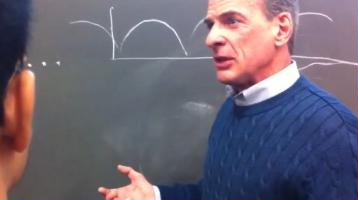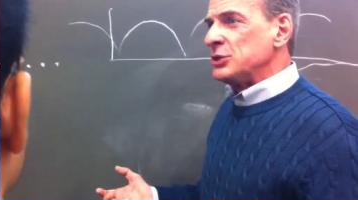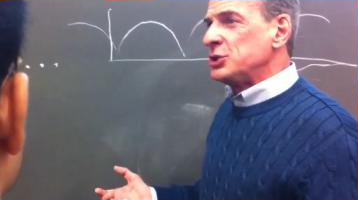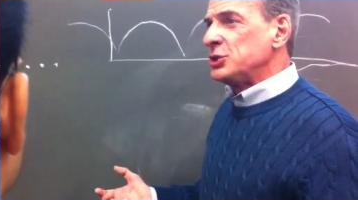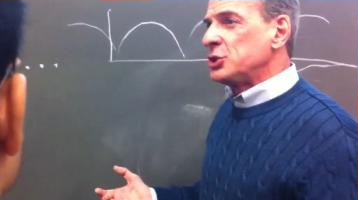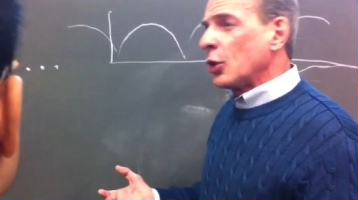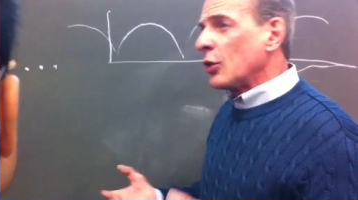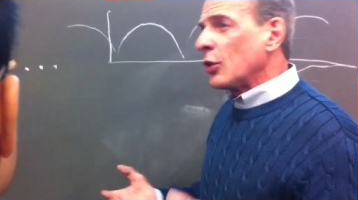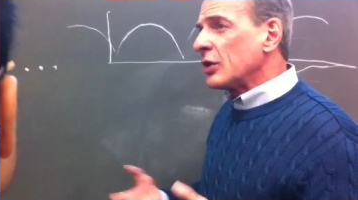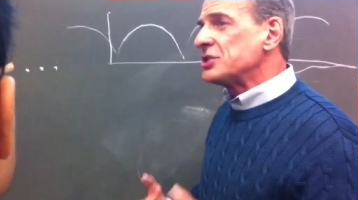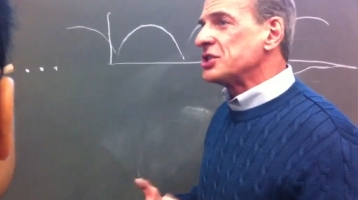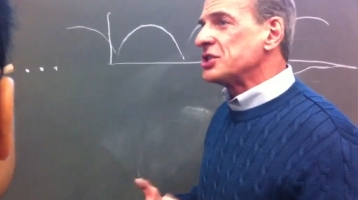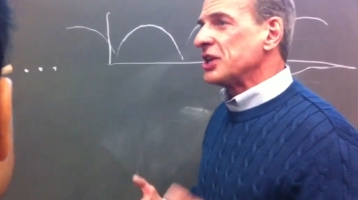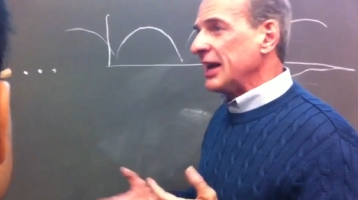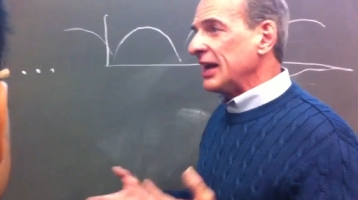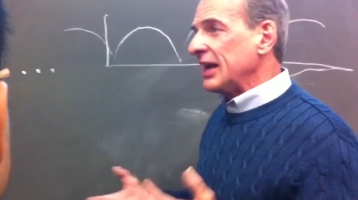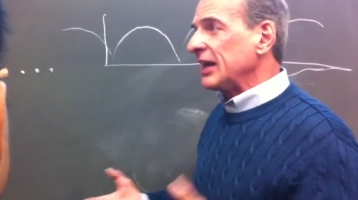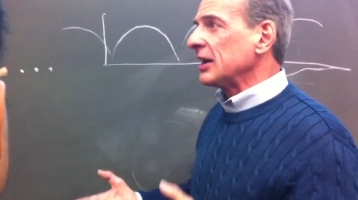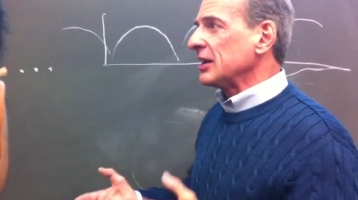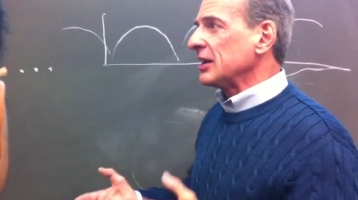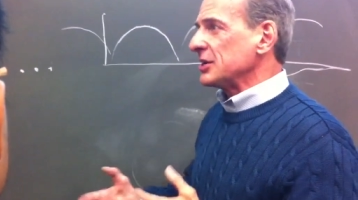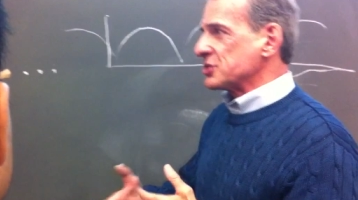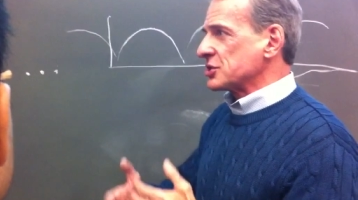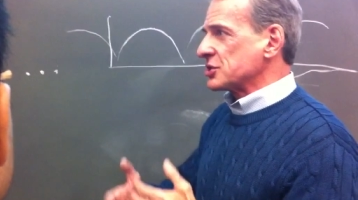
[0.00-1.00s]
George
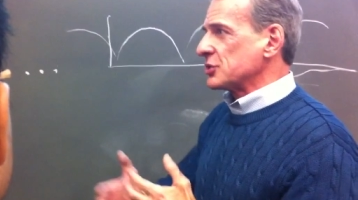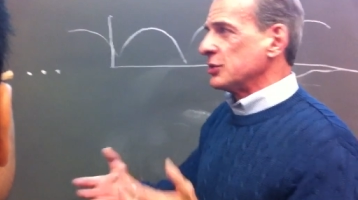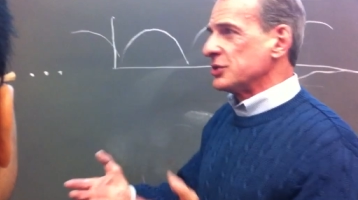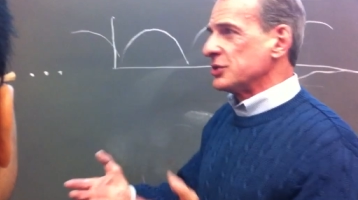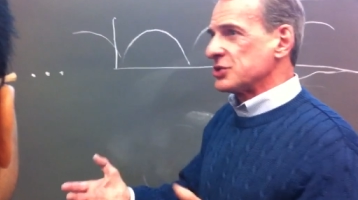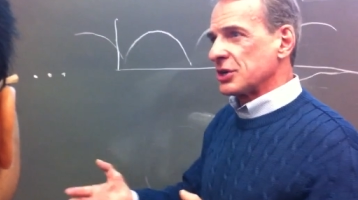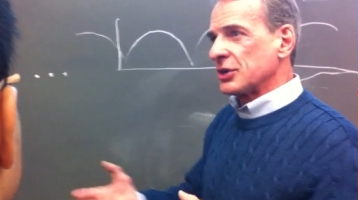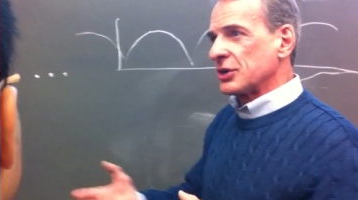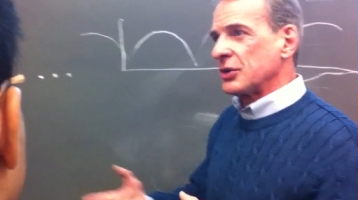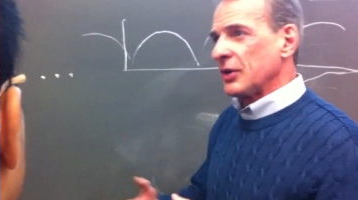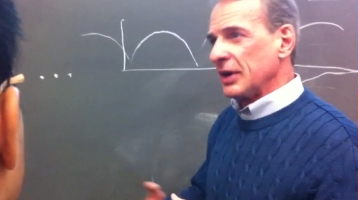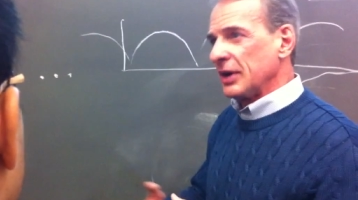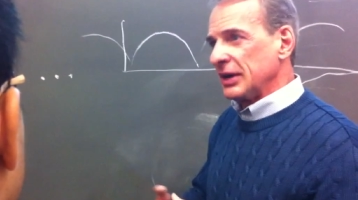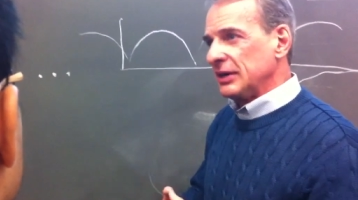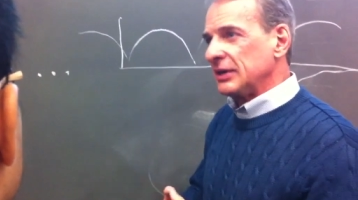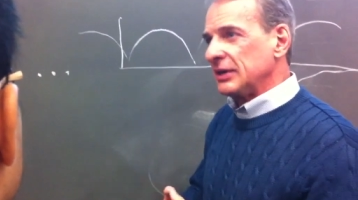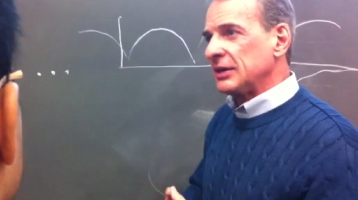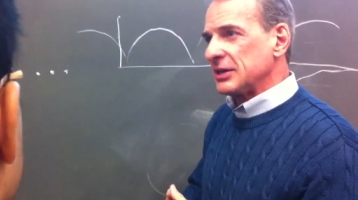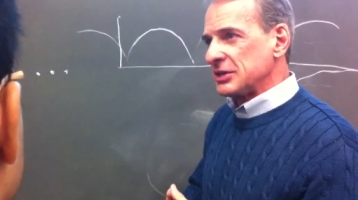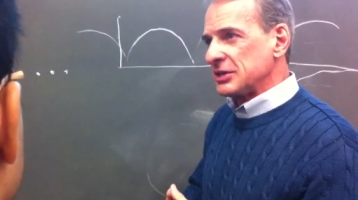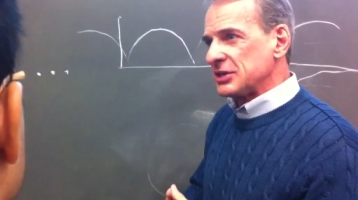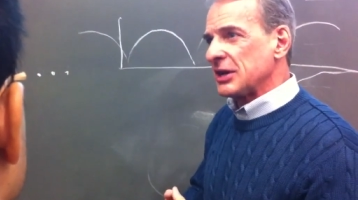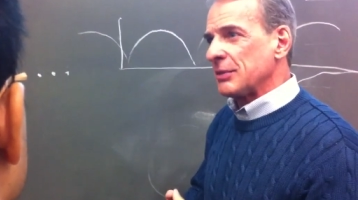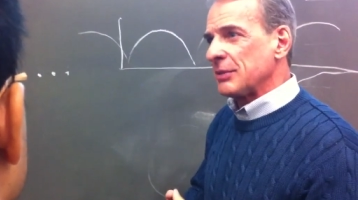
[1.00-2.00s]
Ellis, who is a great
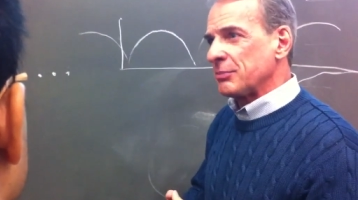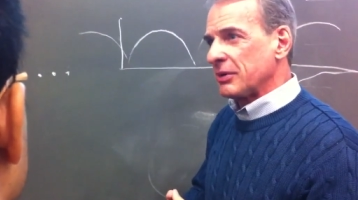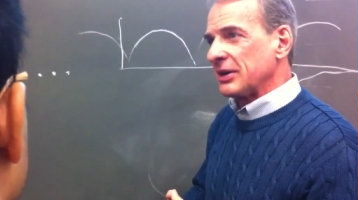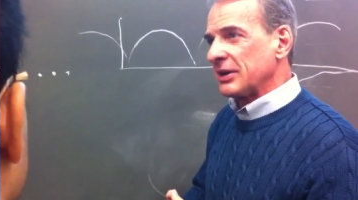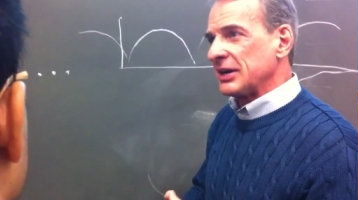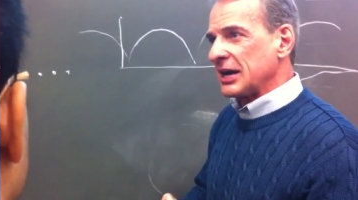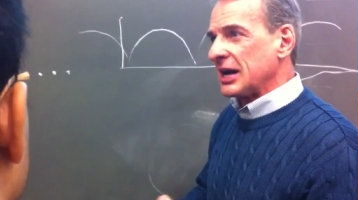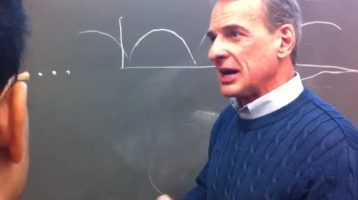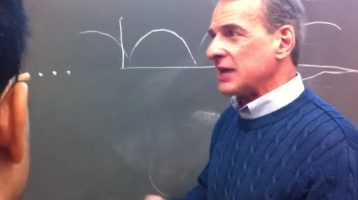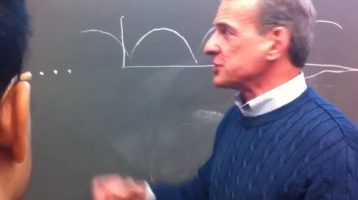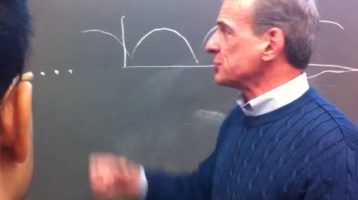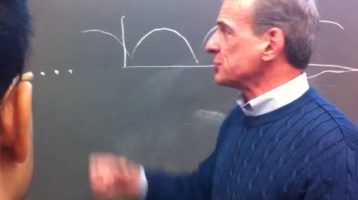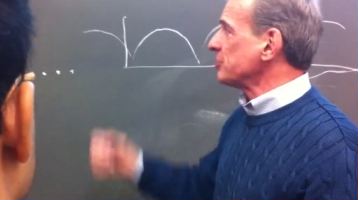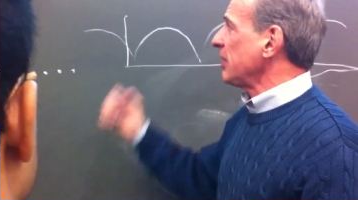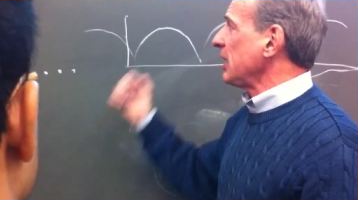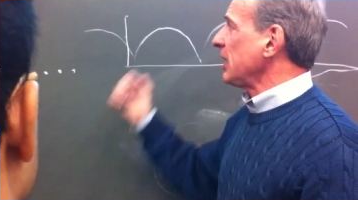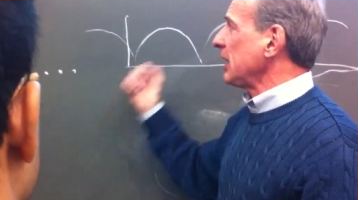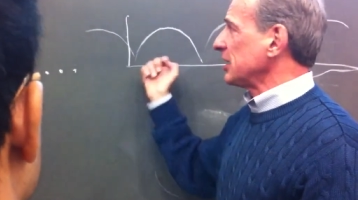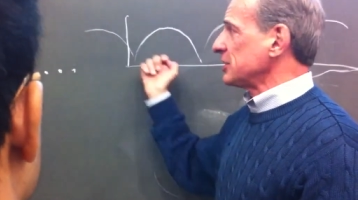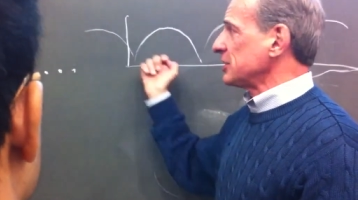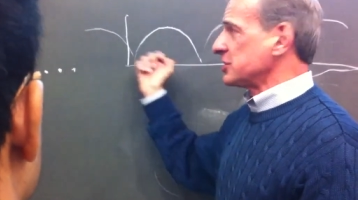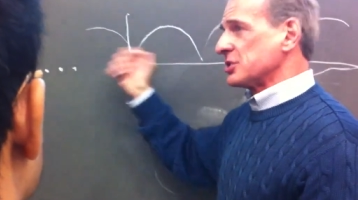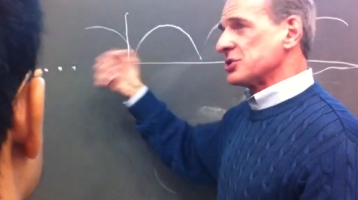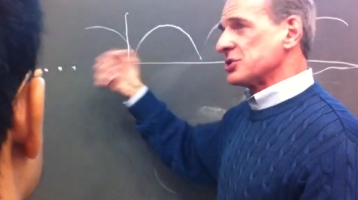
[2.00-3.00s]
contemporary
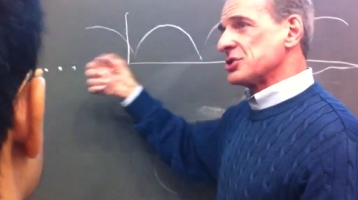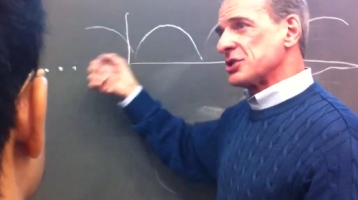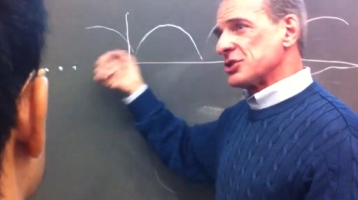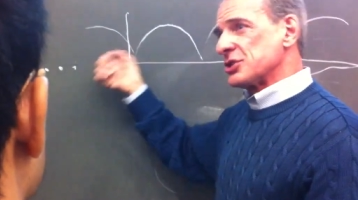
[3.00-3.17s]
cosmologist,